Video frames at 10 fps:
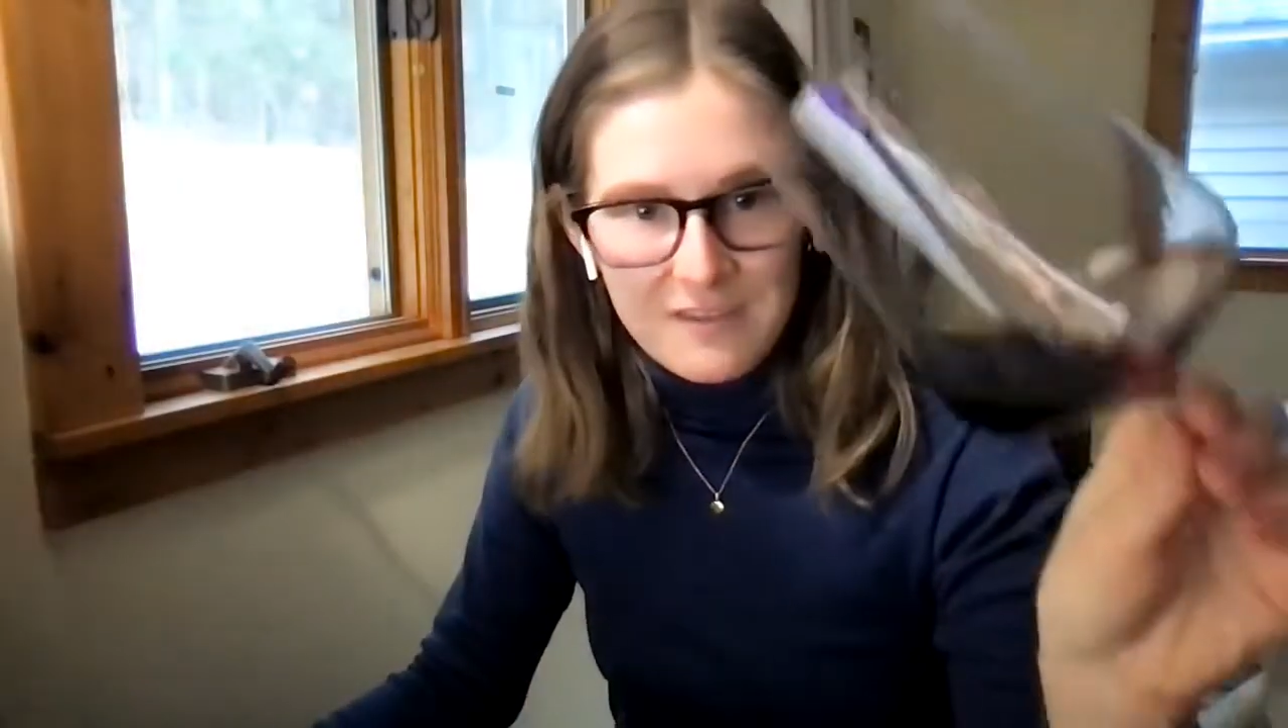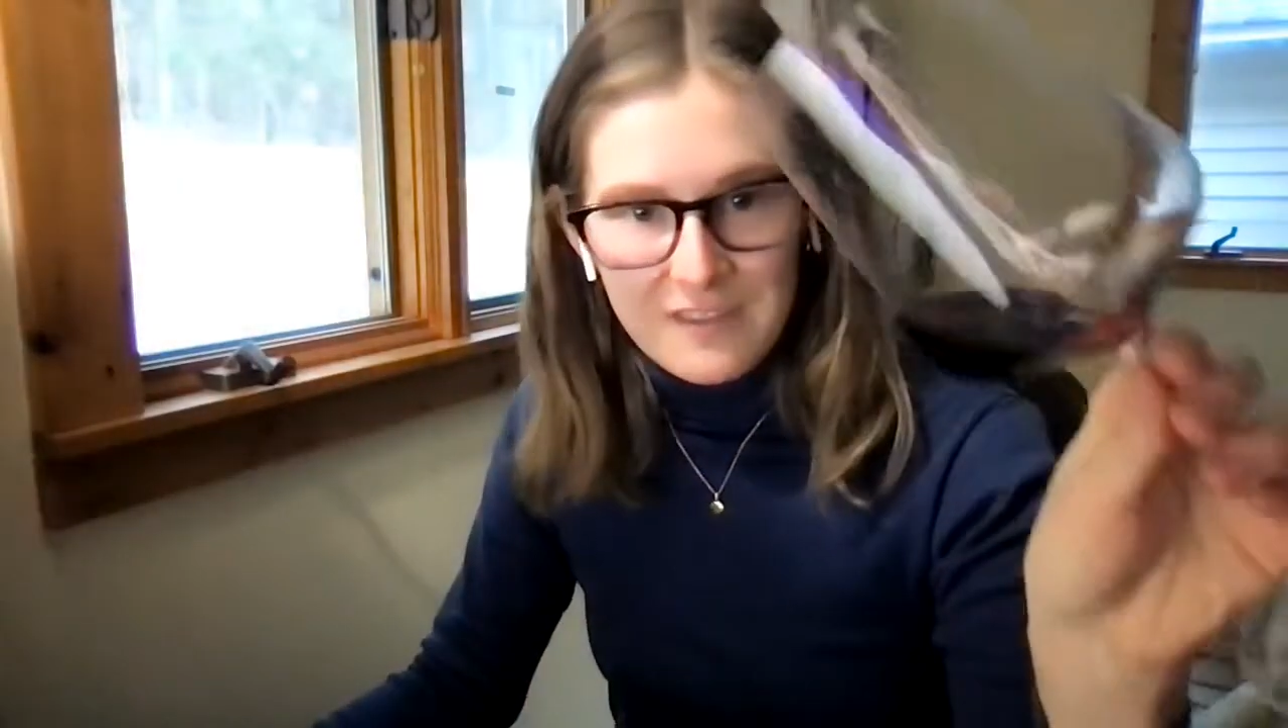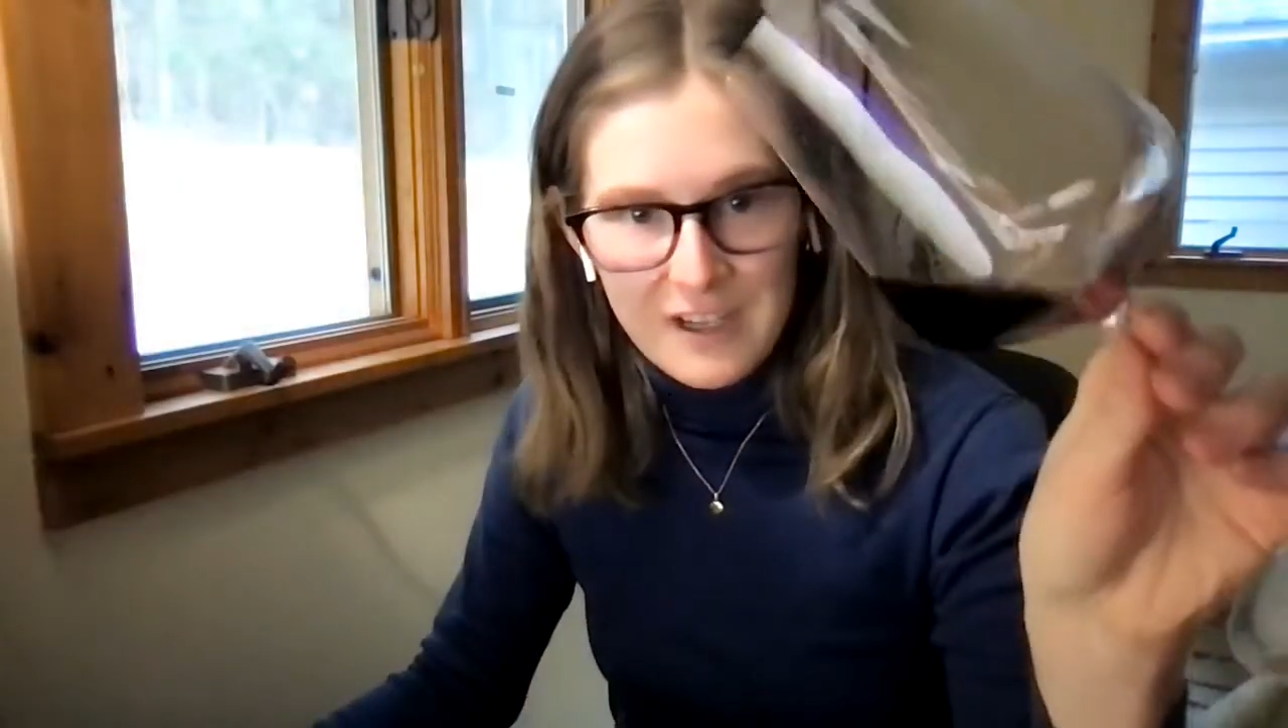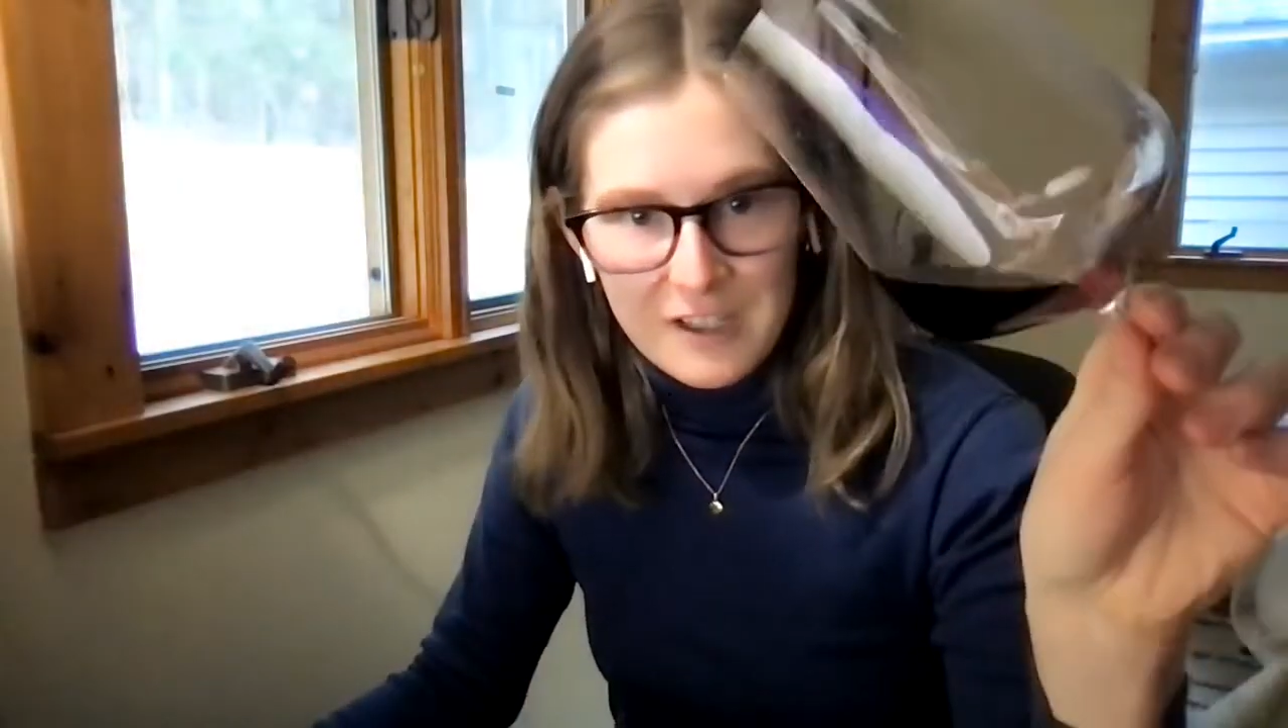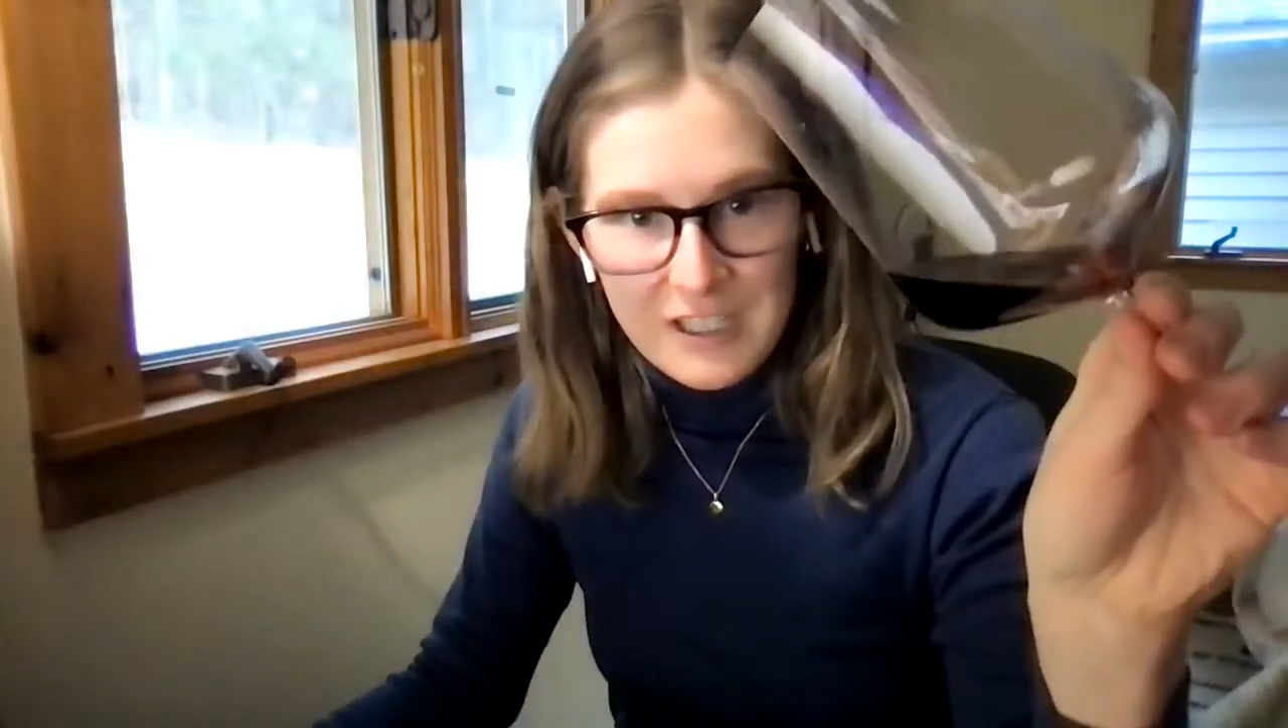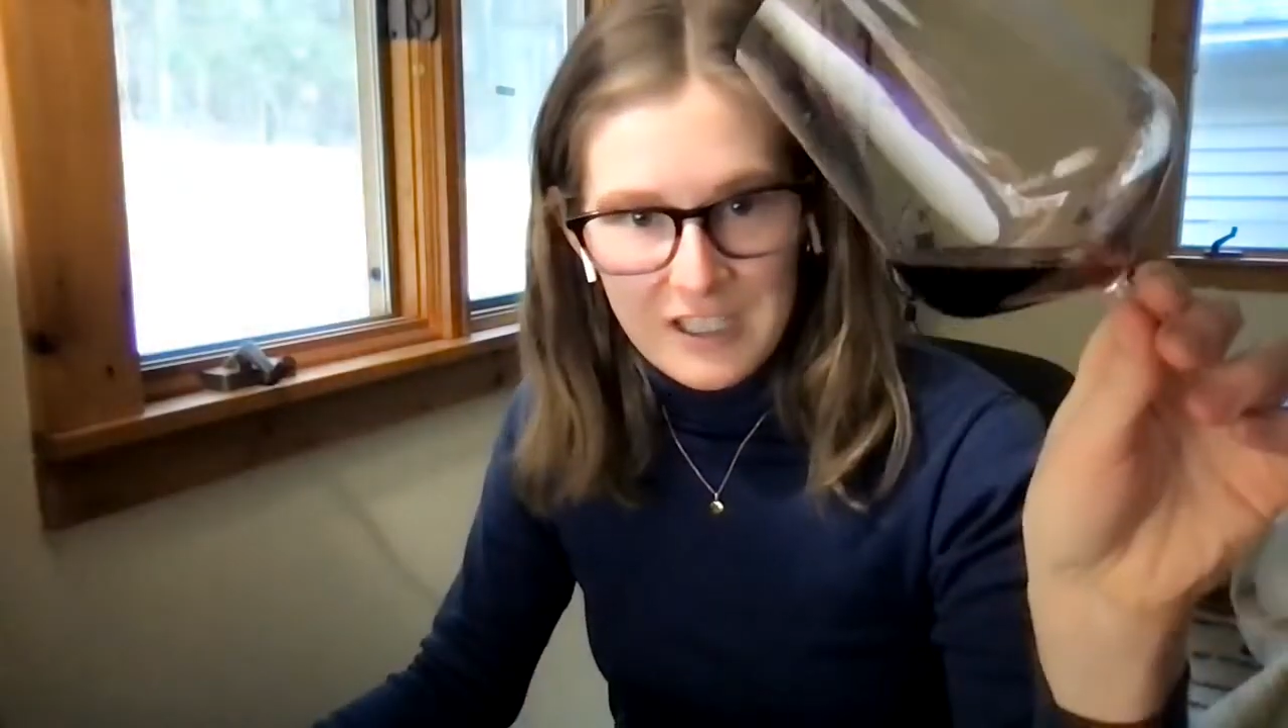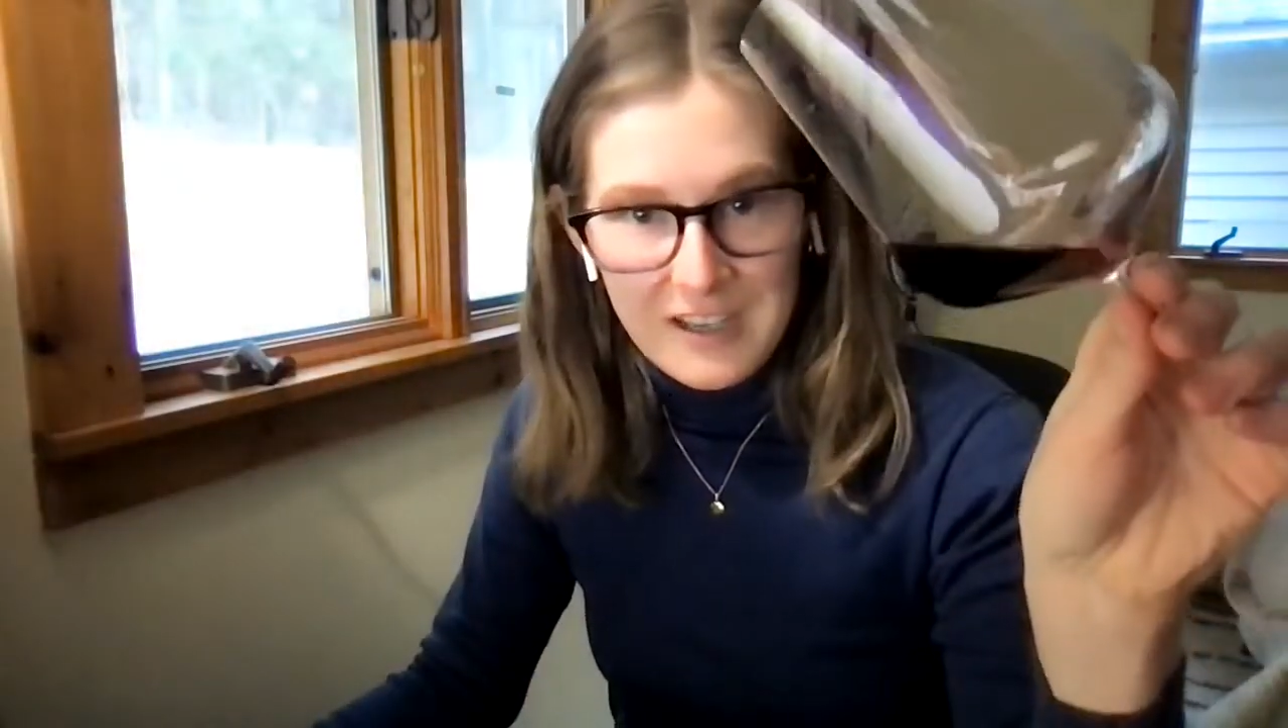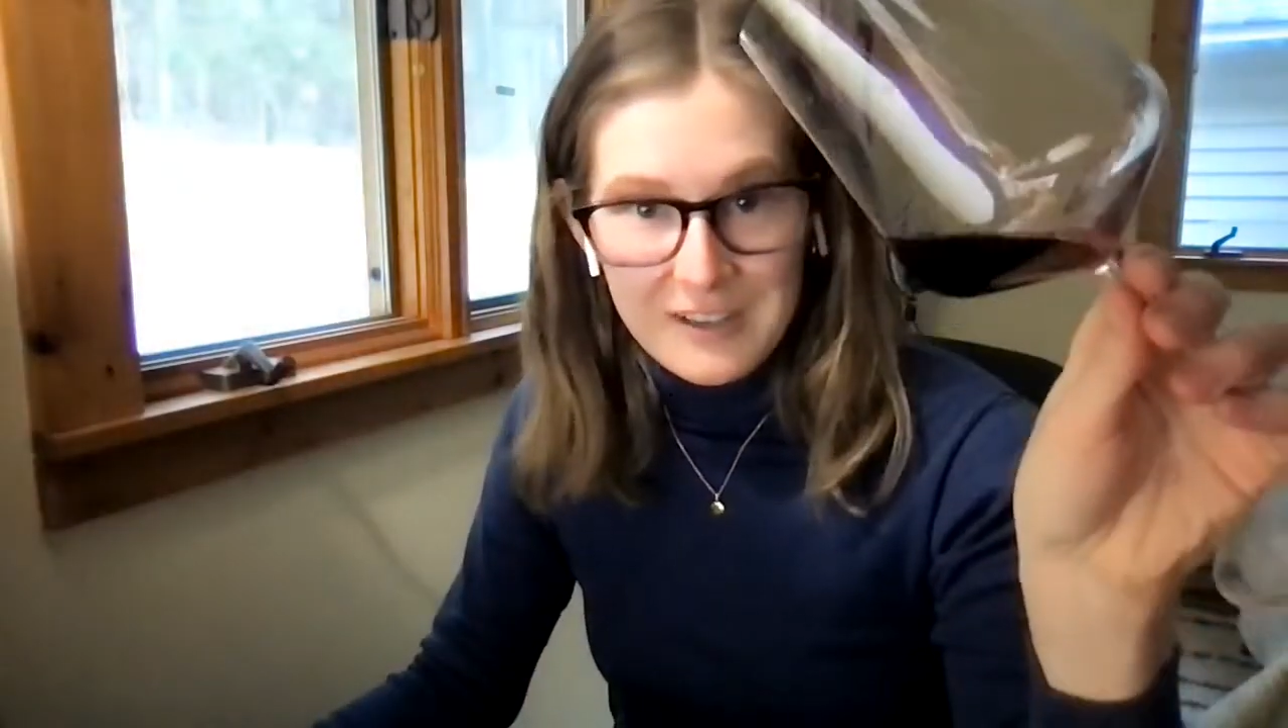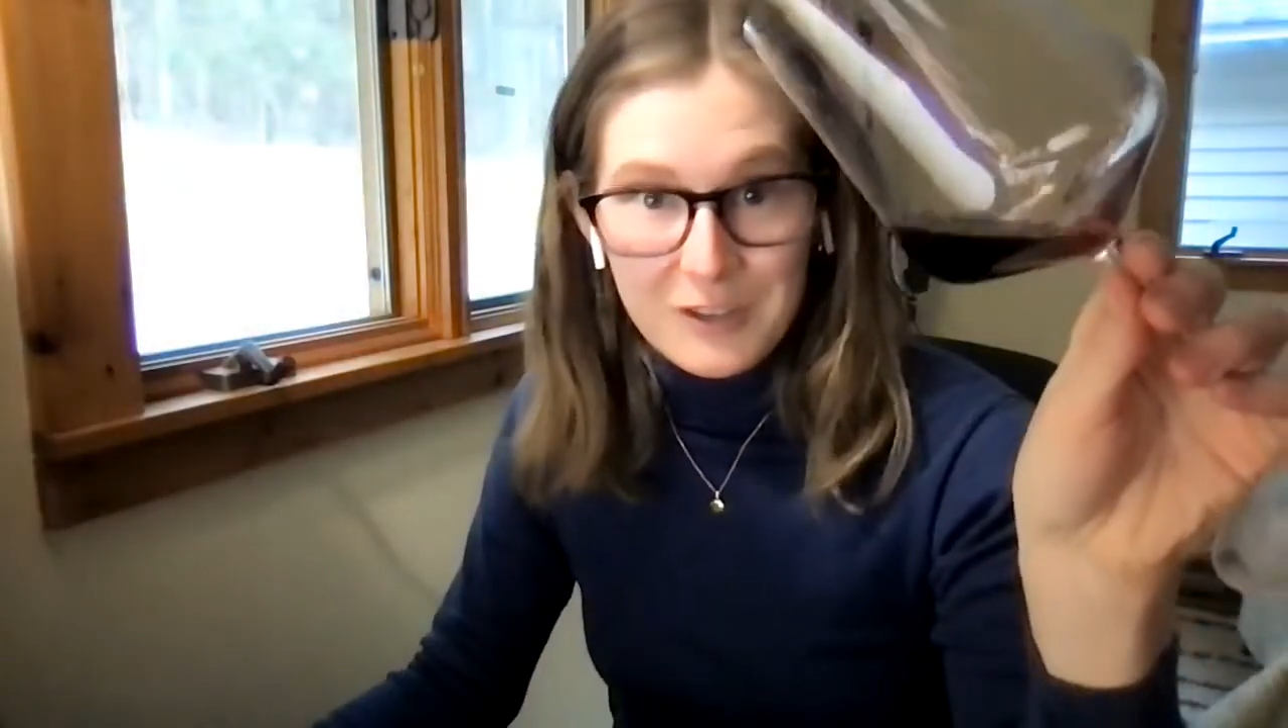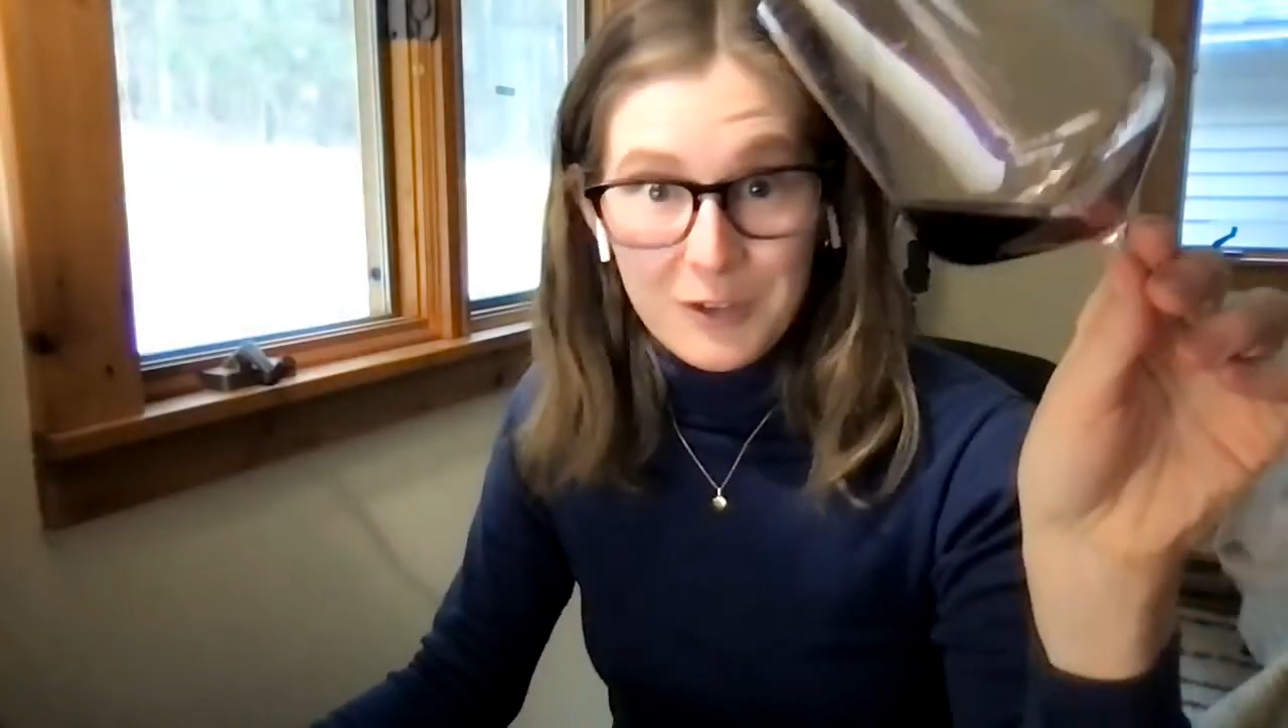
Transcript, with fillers: very